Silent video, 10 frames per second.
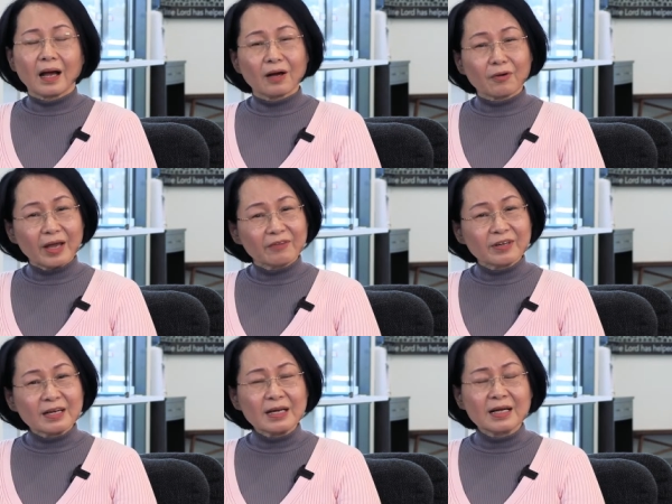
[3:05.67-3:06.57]

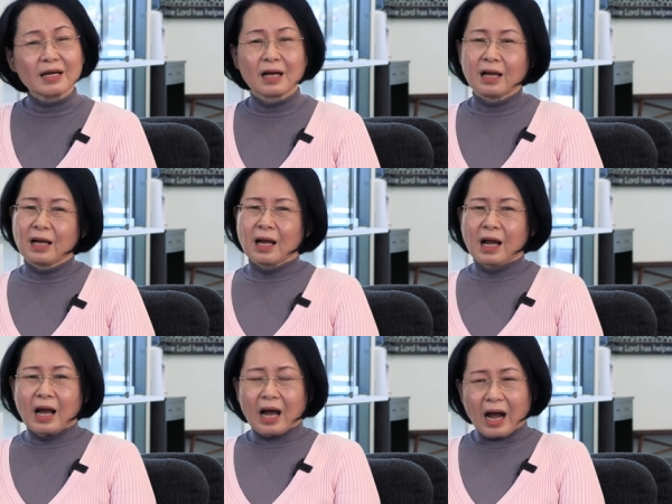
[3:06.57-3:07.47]
However,
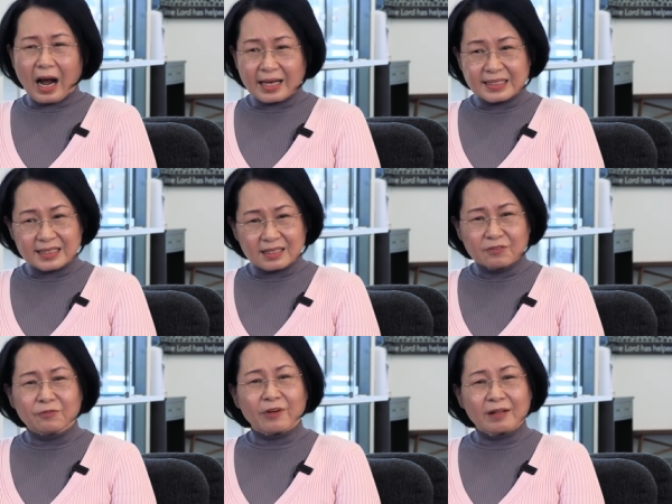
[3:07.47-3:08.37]
I
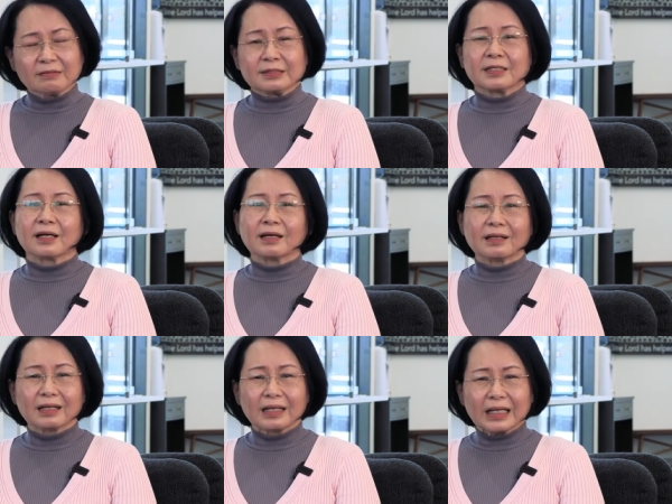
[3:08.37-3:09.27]
still felt
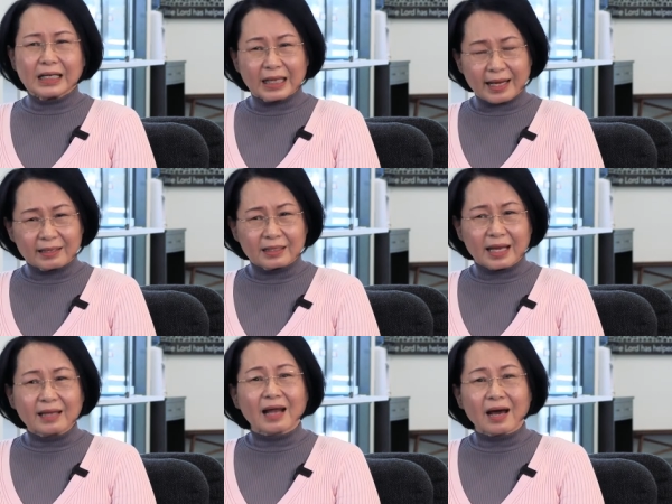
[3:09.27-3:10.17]

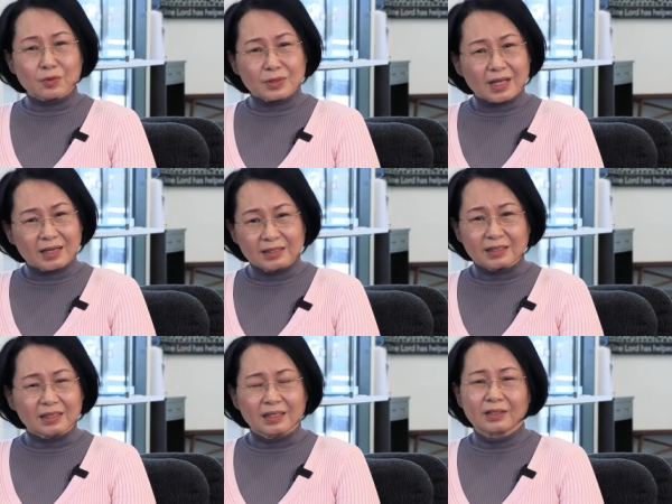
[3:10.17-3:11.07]
like an
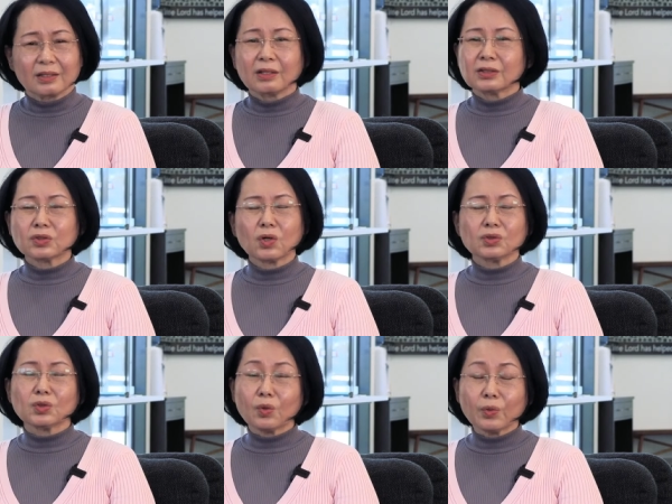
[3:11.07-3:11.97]
outsider,
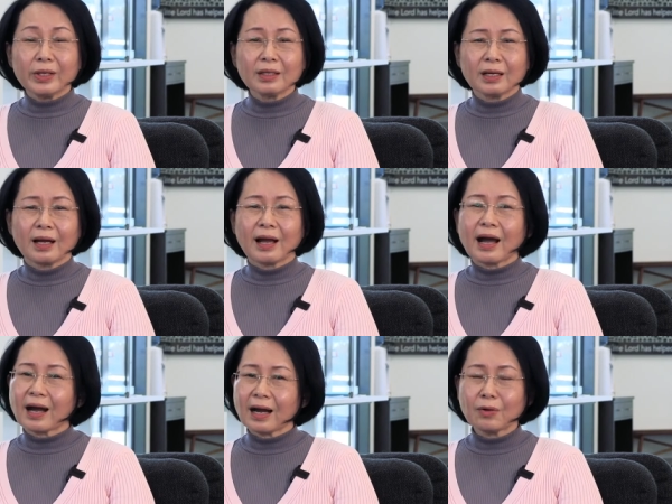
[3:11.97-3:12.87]
not knowing
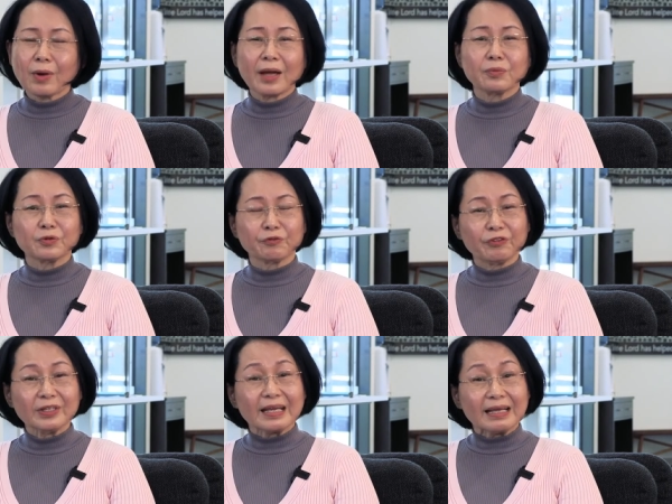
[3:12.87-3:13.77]
how I would
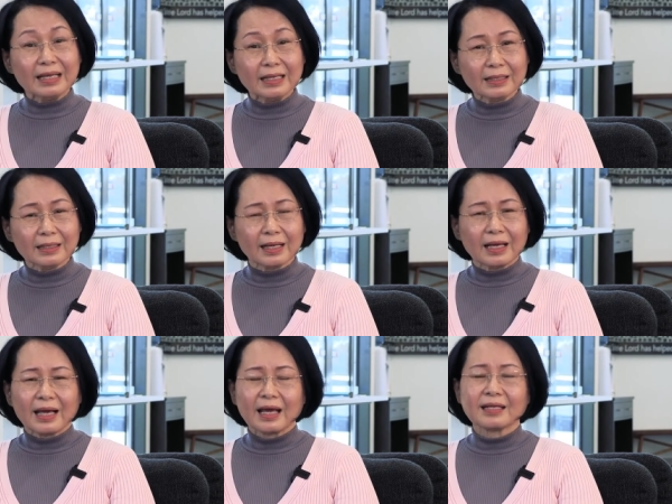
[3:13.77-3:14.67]
fit in
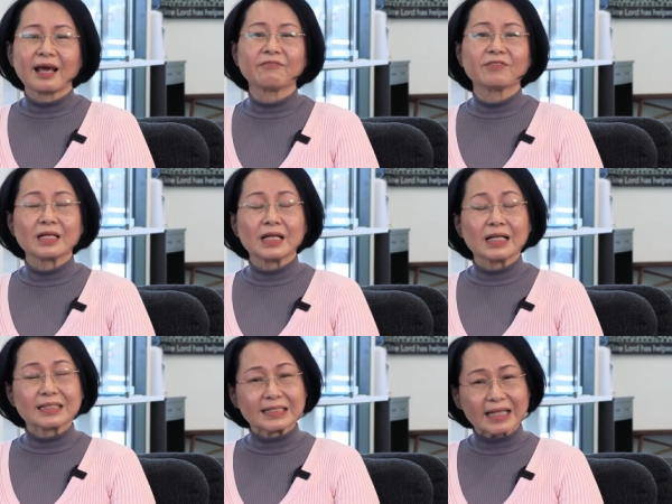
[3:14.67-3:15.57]
and have a
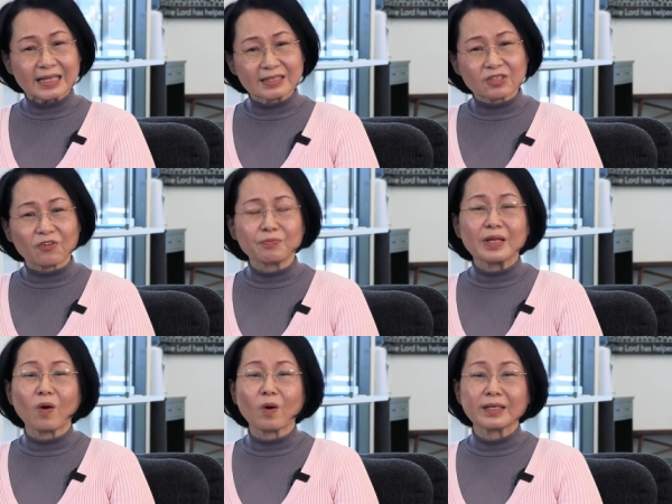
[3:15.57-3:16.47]
sense of
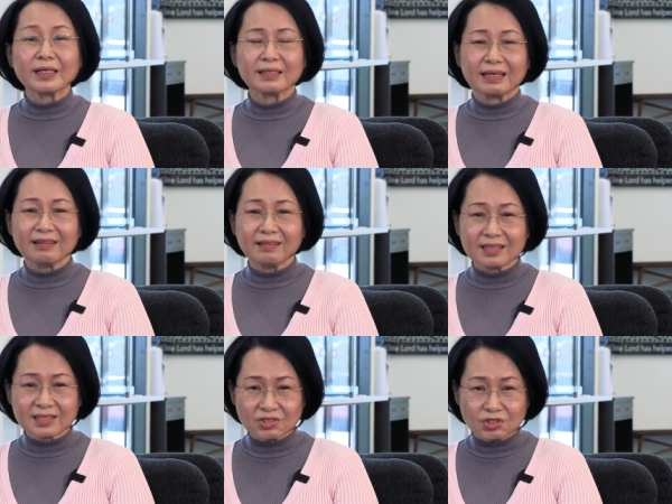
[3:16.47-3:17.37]
belonging in
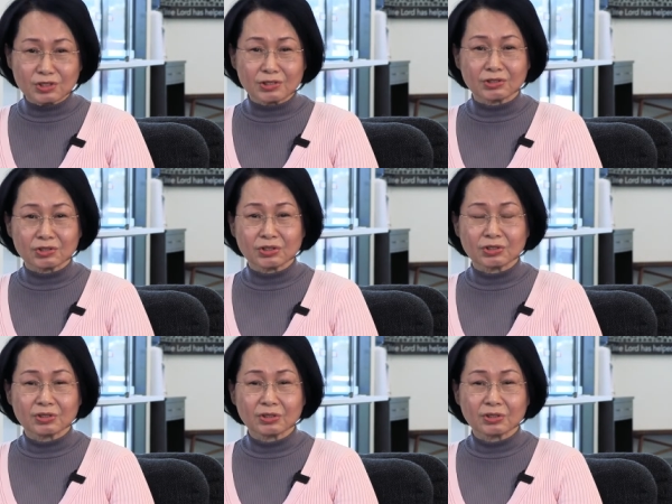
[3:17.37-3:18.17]
this church.